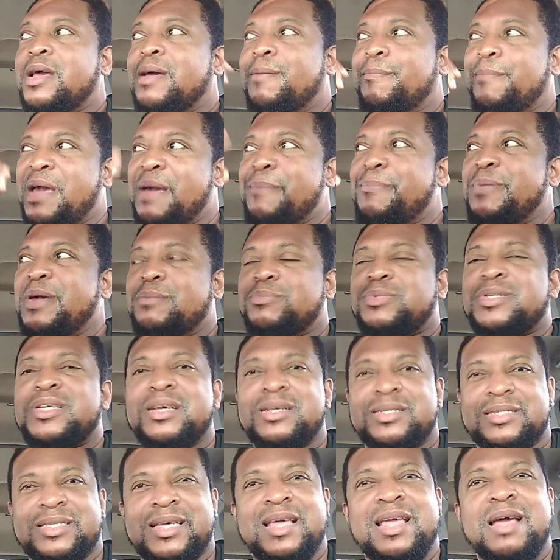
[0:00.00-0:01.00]
Maybe him
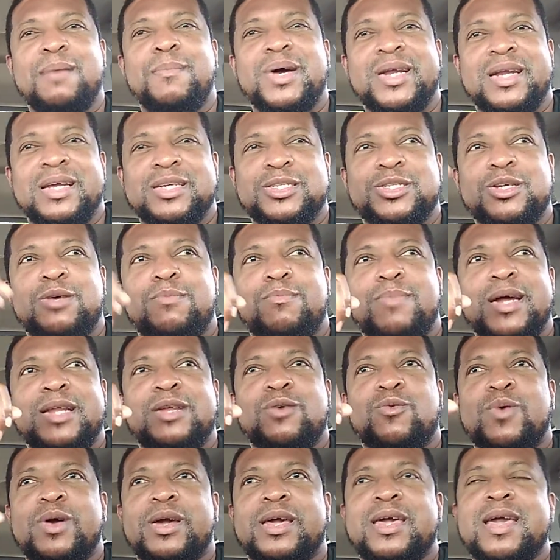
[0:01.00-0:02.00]
thinks, say, yeah, man, uh, somebody
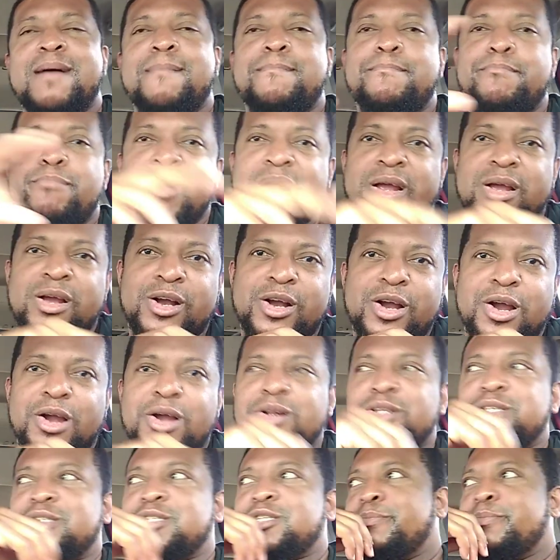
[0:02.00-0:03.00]
where can bring
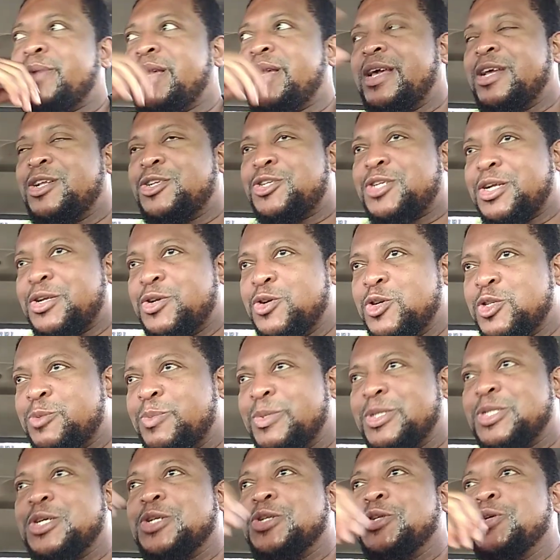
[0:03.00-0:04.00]
girls to me, introduce
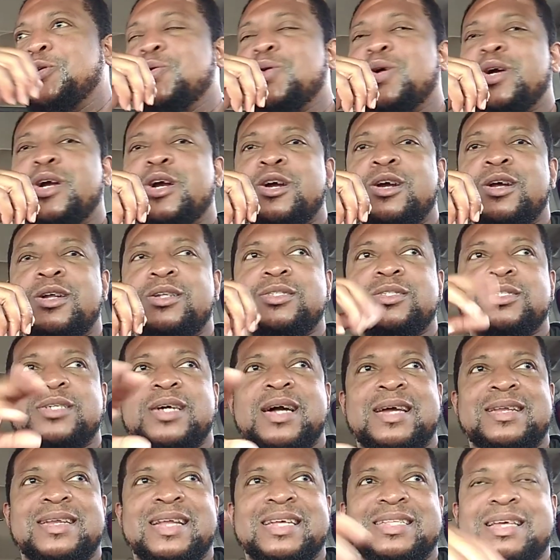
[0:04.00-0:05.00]
me to new girls,
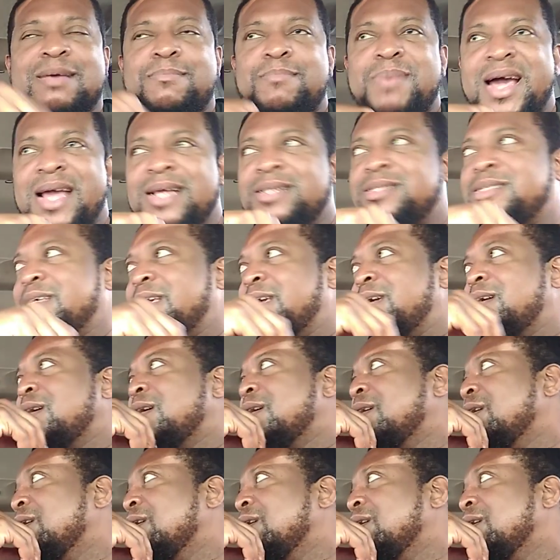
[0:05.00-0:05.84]
because that's my thing.